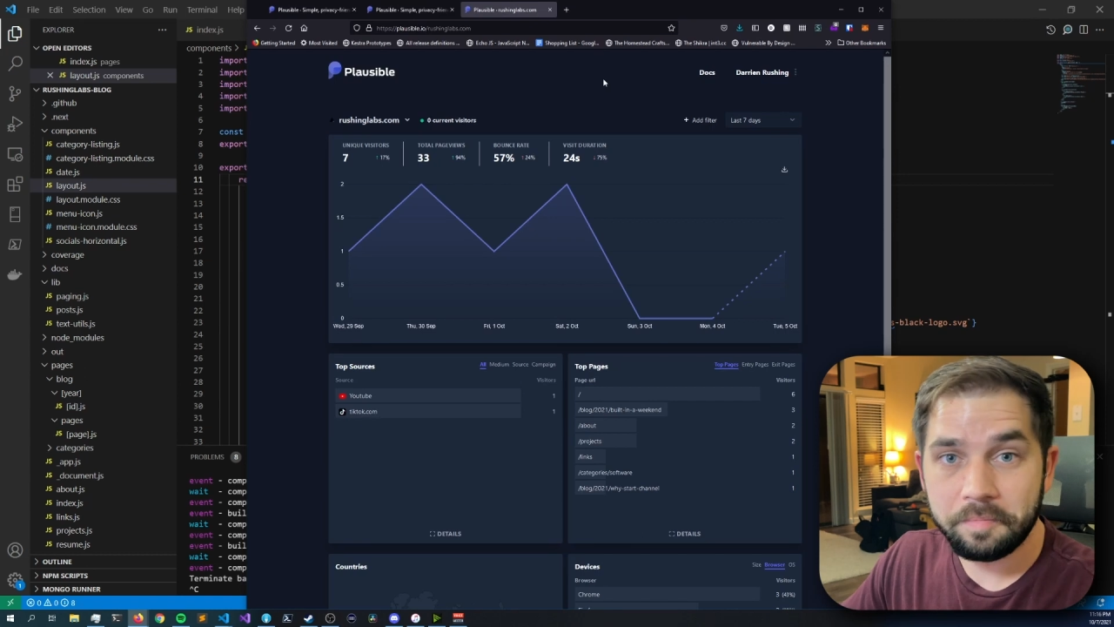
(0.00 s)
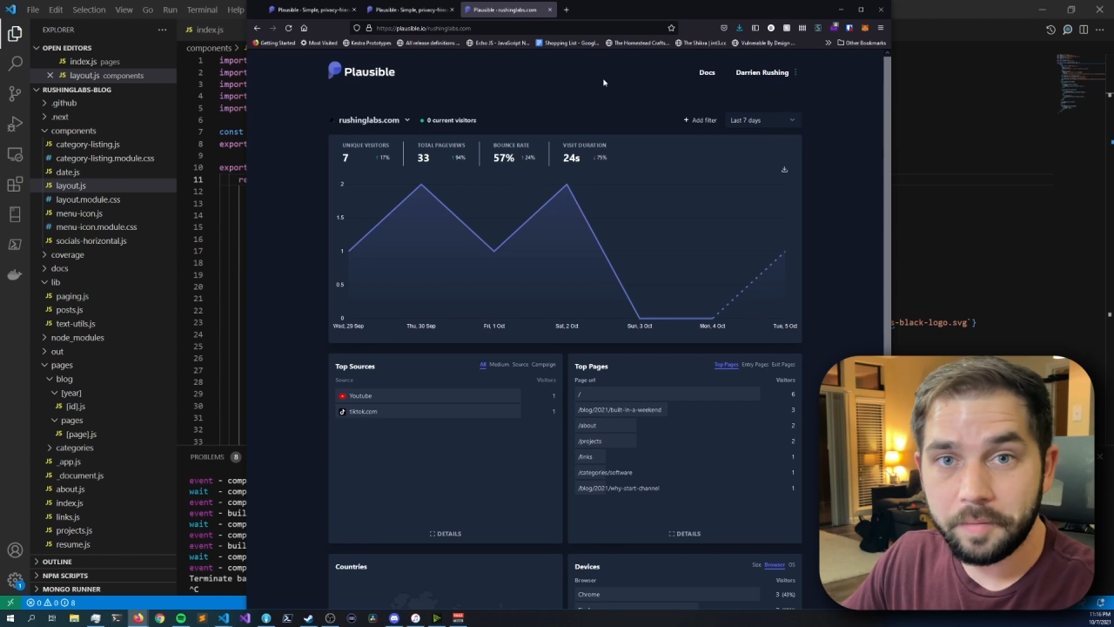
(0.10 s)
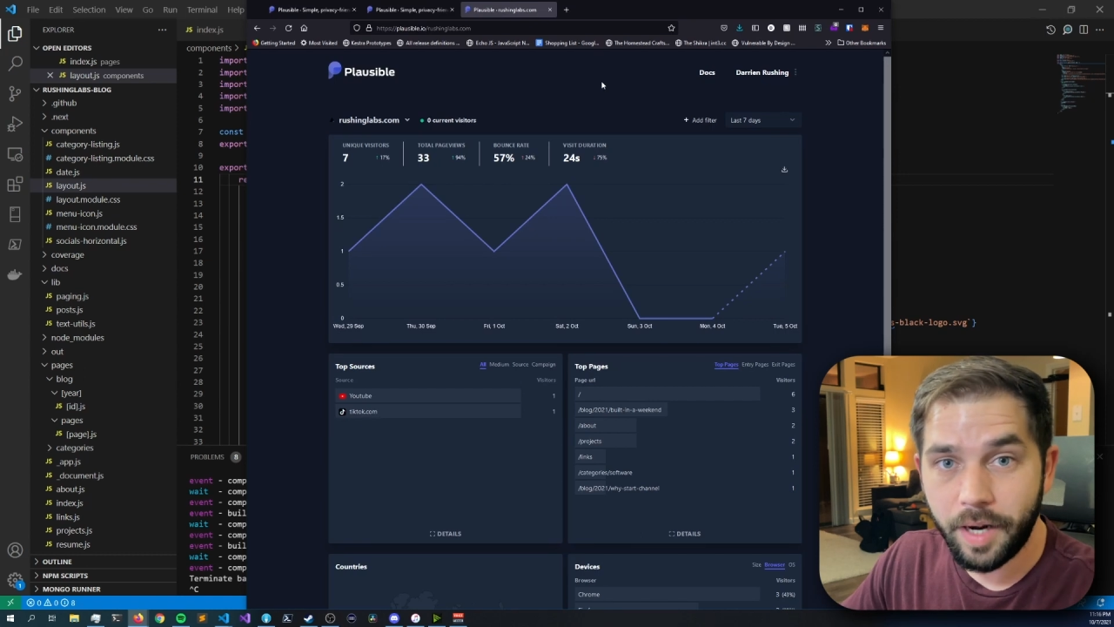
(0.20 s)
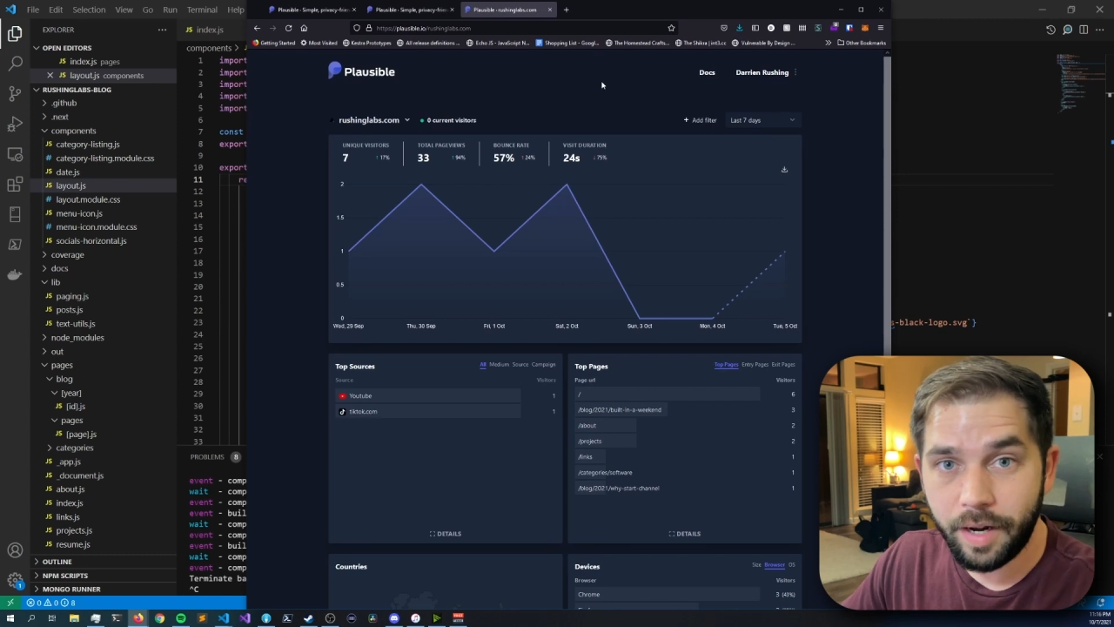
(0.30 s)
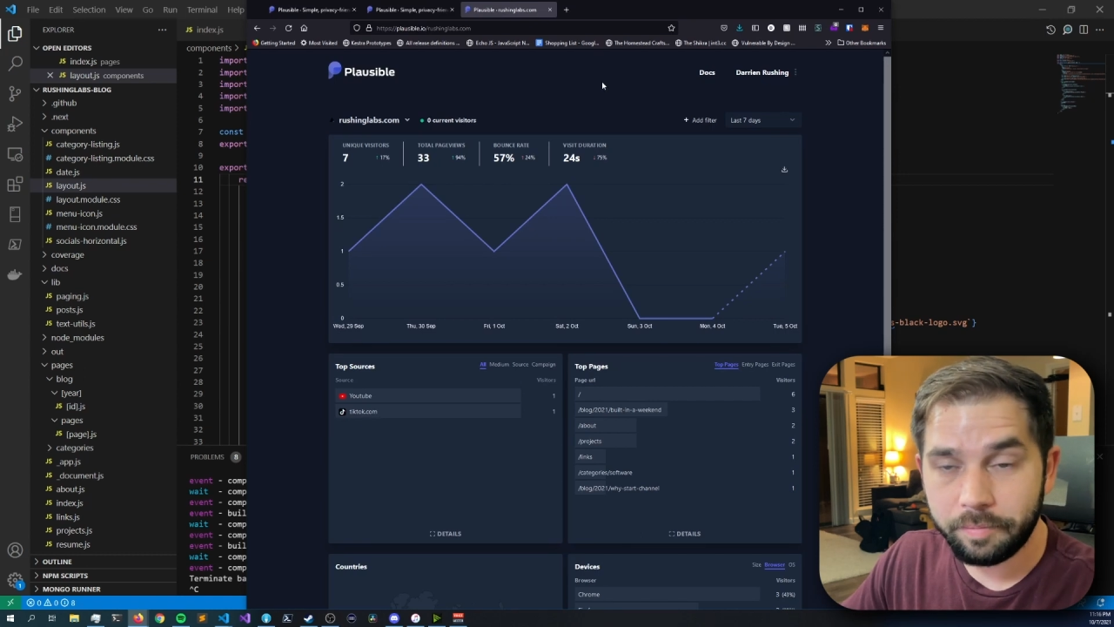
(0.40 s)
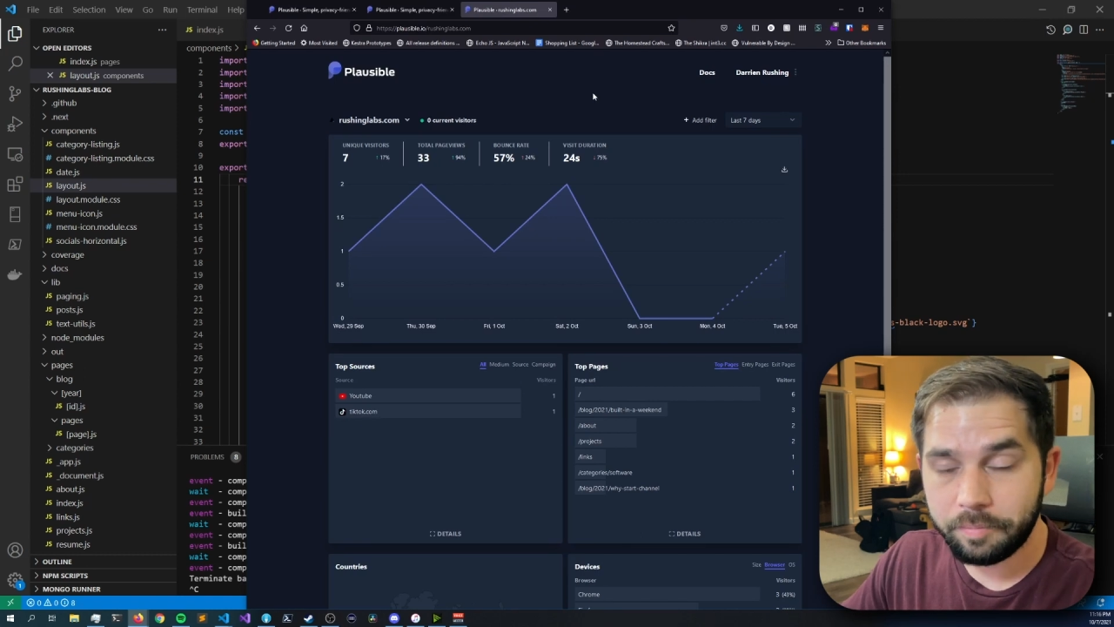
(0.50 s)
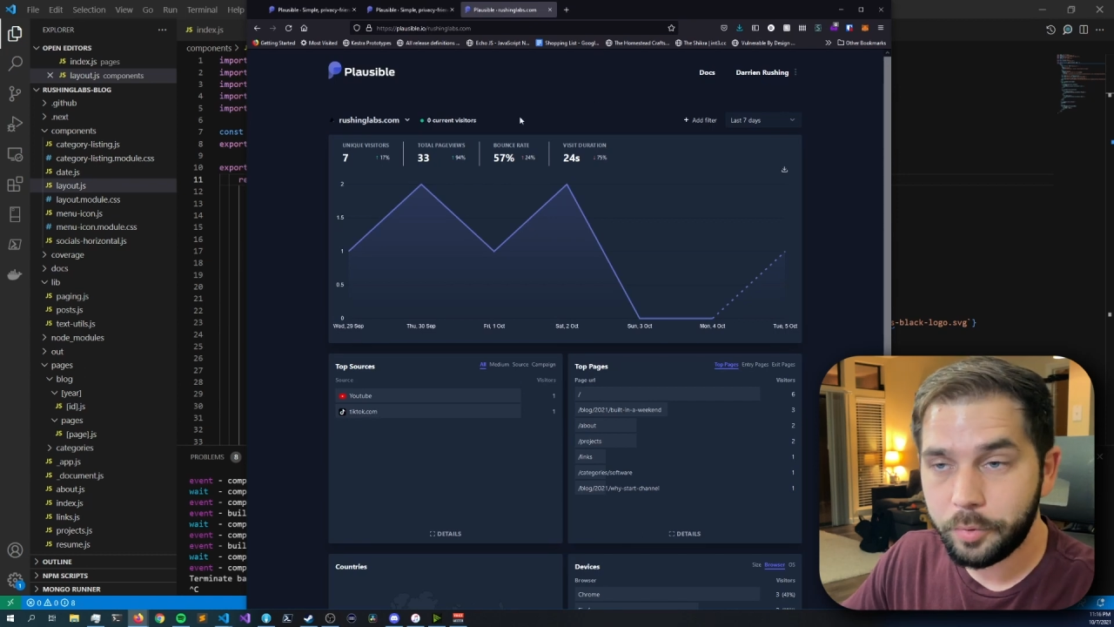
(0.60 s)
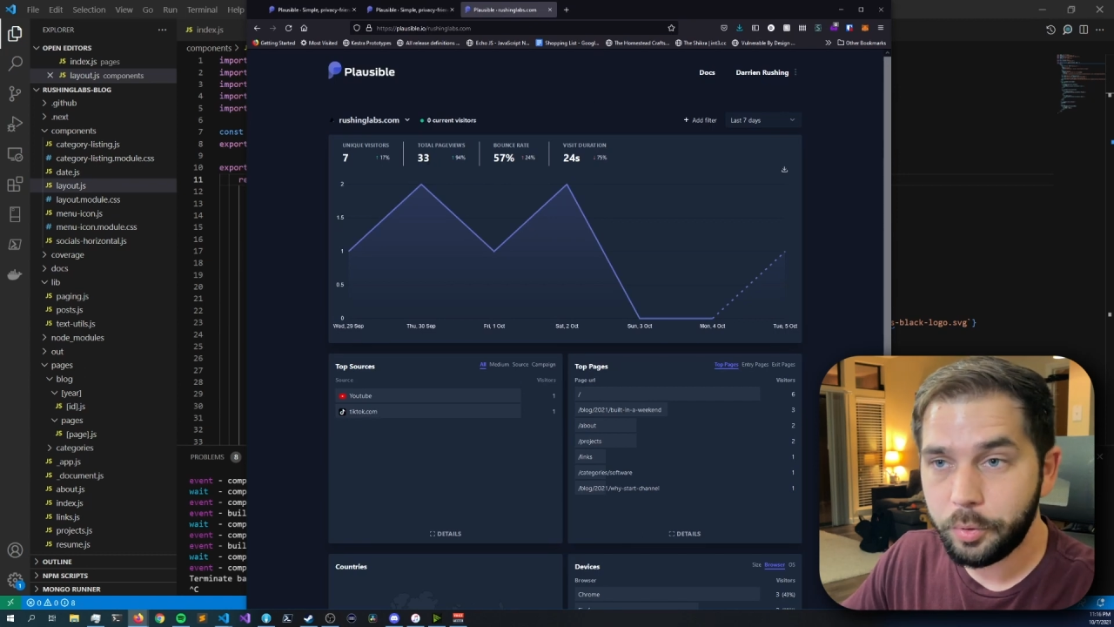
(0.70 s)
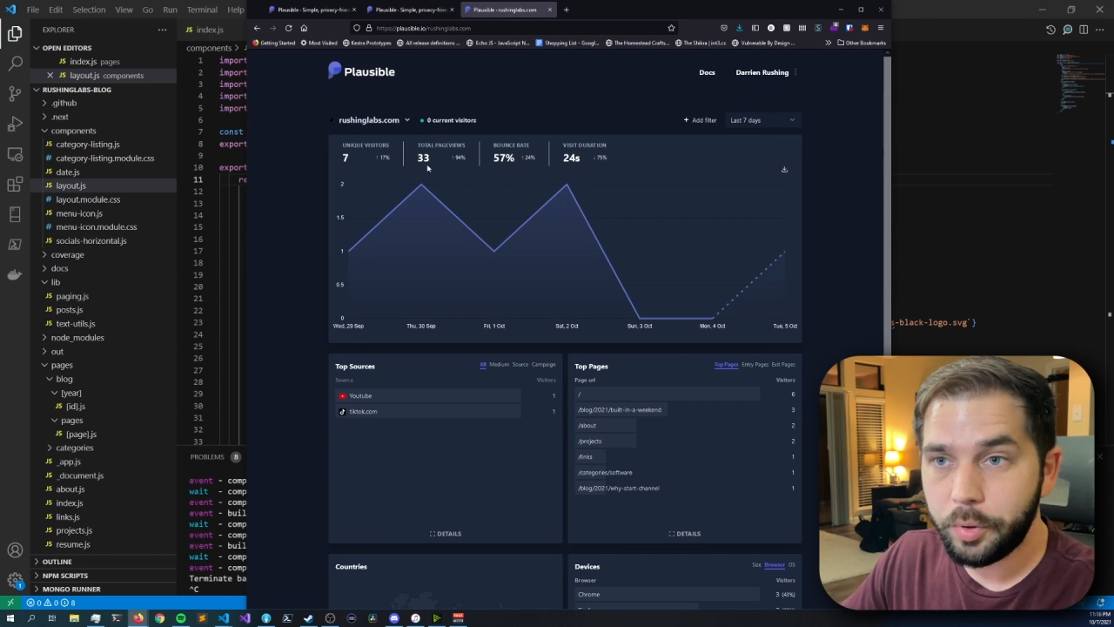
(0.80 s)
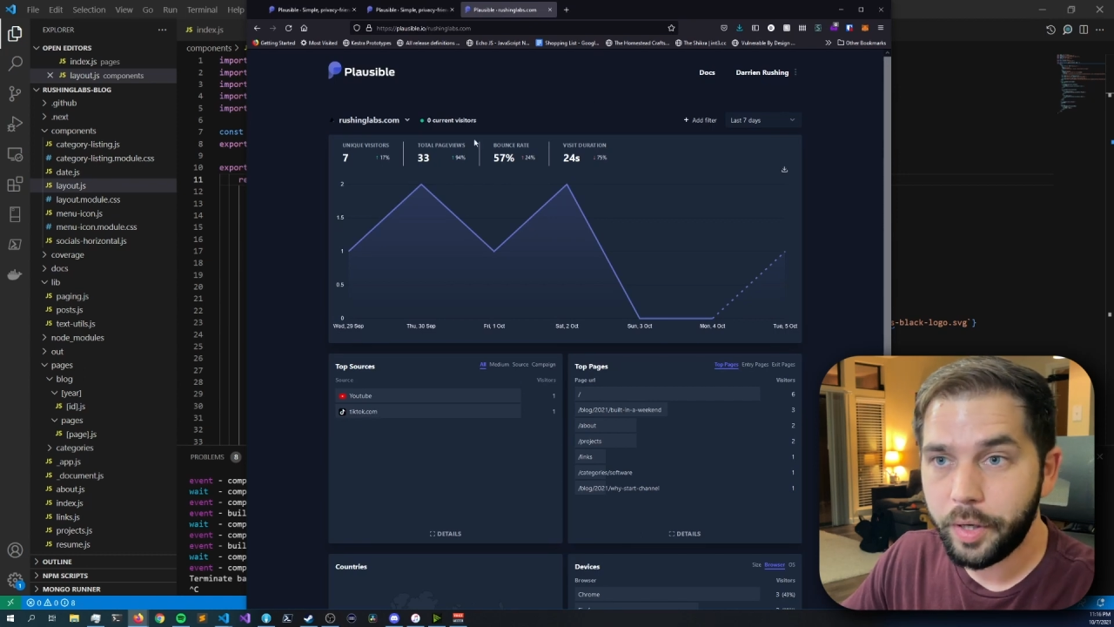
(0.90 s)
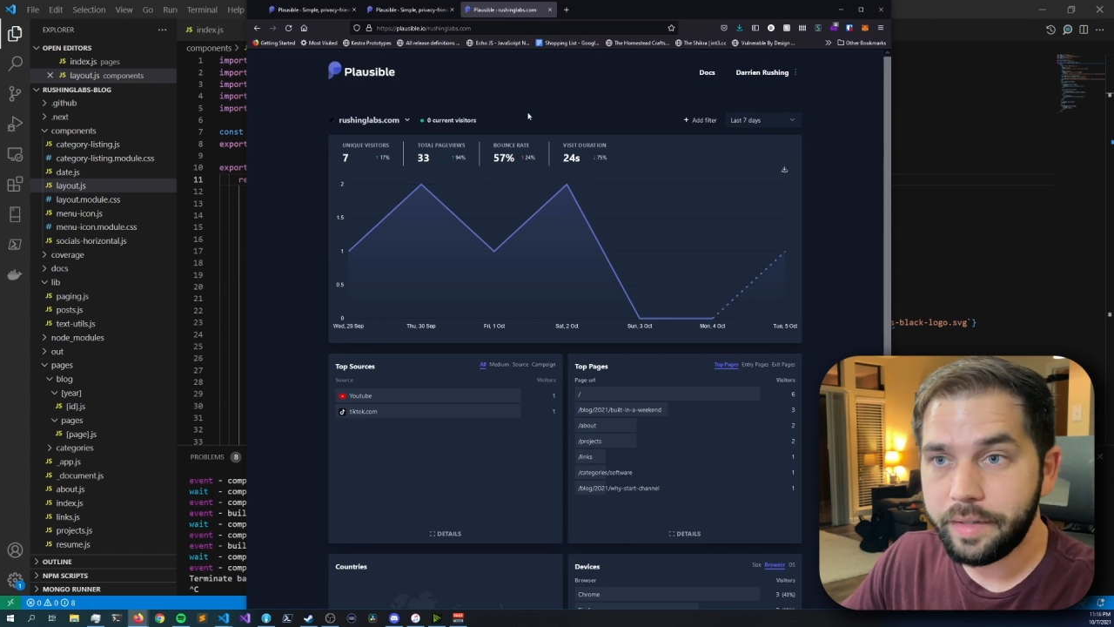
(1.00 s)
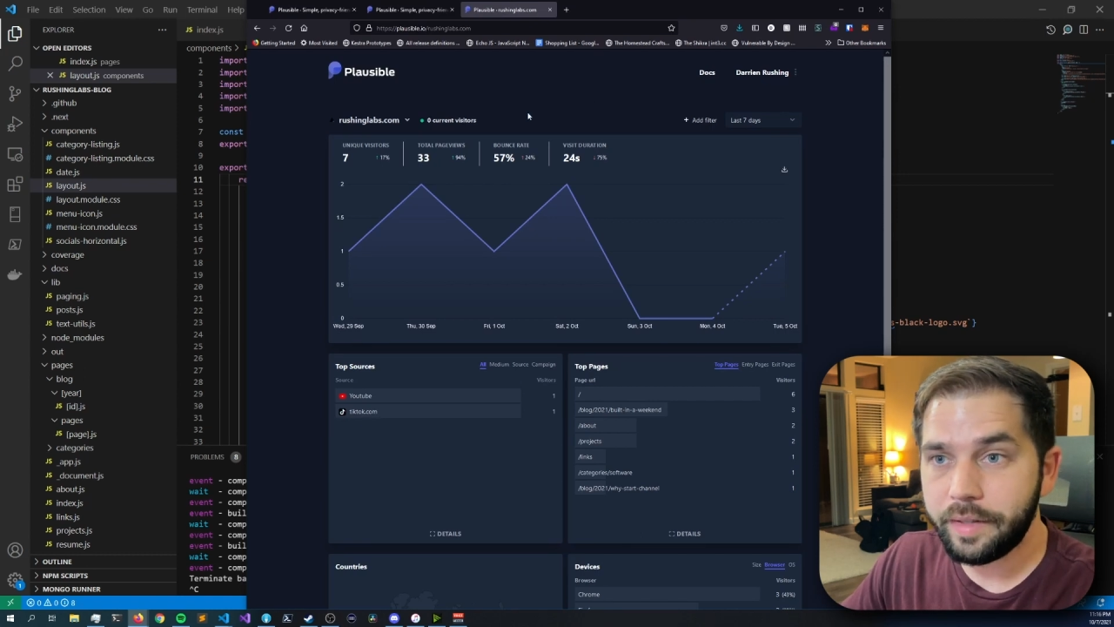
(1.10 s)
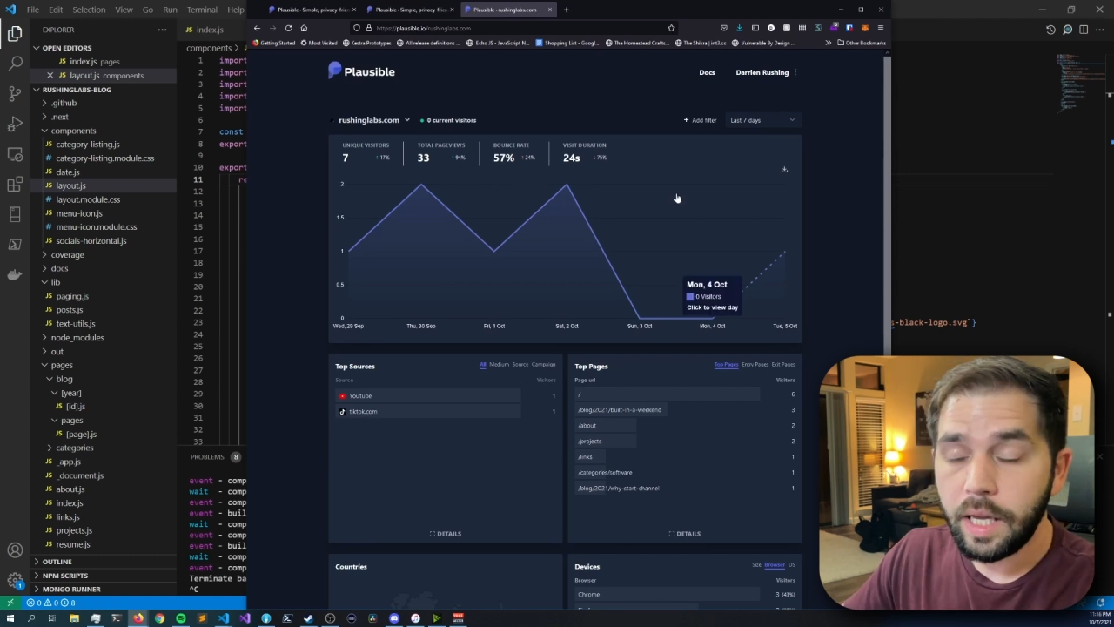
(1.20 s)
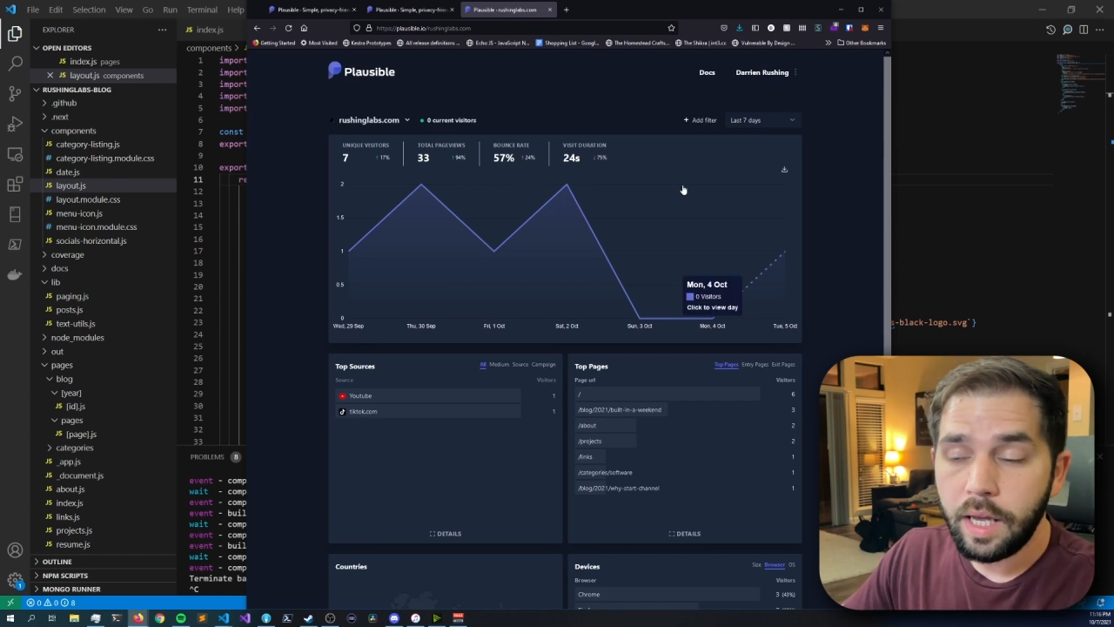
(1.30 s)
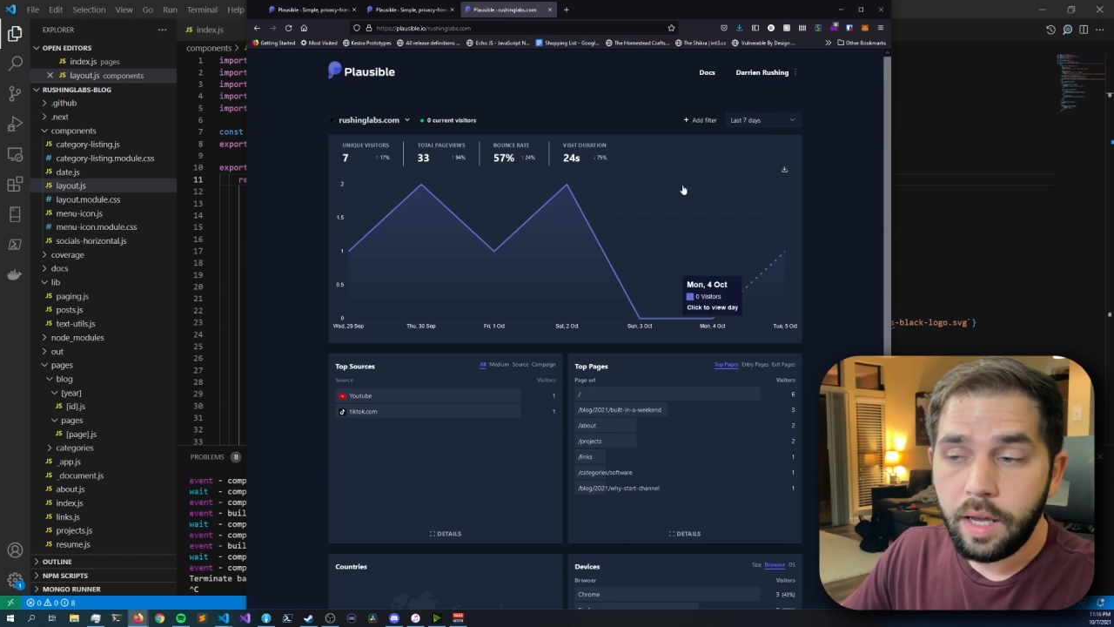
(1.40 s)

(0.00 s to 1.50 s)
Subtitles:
Not too crazy.